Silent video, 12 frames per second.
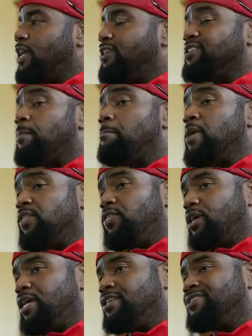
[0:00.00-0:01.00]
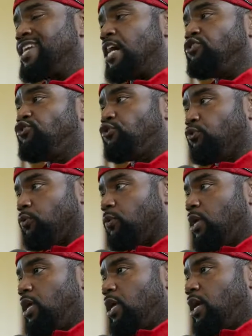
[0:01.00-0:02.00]
That is a myth and it's not true.
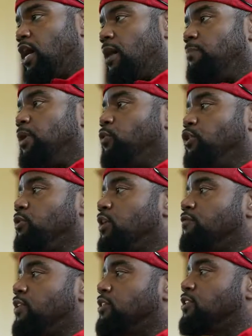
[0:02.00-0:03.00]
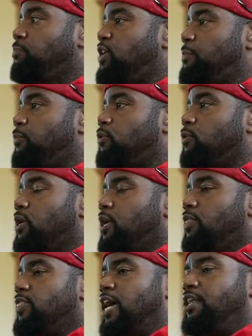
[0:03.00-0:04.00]
But when you convince the people
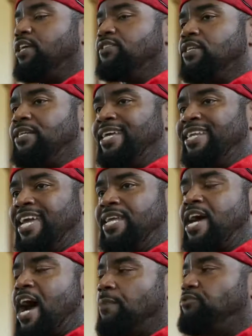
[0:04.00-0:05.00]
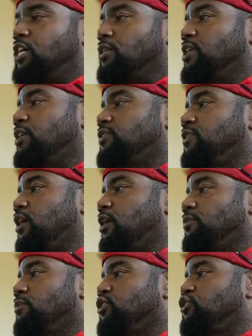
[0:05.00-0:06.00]
that it's an innate object that is
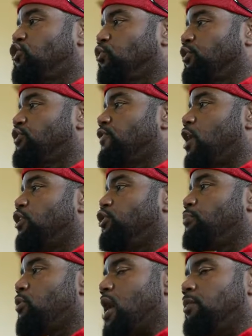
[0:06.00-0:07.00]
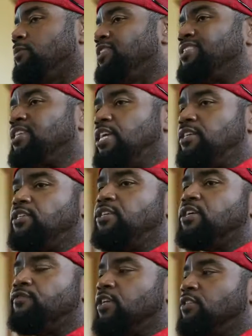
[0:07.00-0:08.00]
the source of all your problems, it's easy to
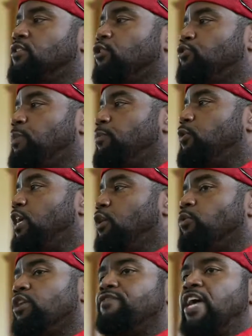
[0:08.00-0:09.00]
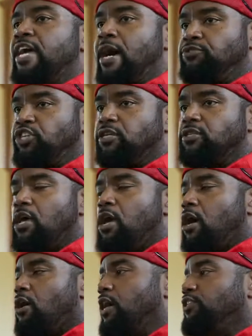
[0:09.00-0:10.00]
convince those people to get rid of that object,
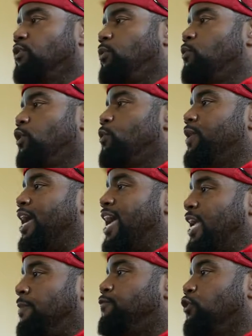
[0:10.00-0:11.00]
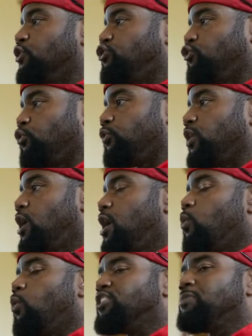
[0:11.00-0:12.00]
all right? So we really want to aim for the truth.
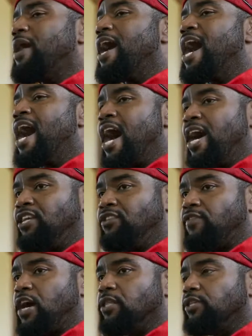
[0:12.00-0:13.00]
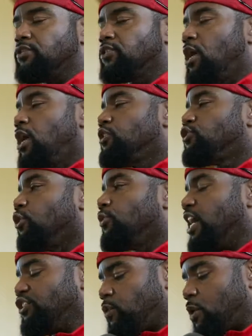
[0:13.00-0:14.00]
What's behind violence? So
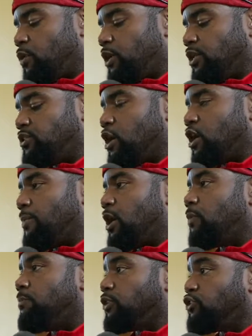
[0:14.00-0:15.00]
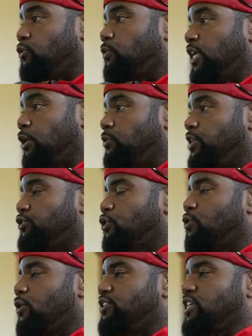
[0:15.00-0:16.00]
that's why we're going to talk about mental illness,
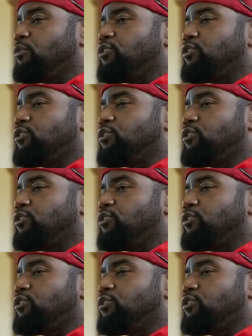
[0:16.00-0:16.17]
or as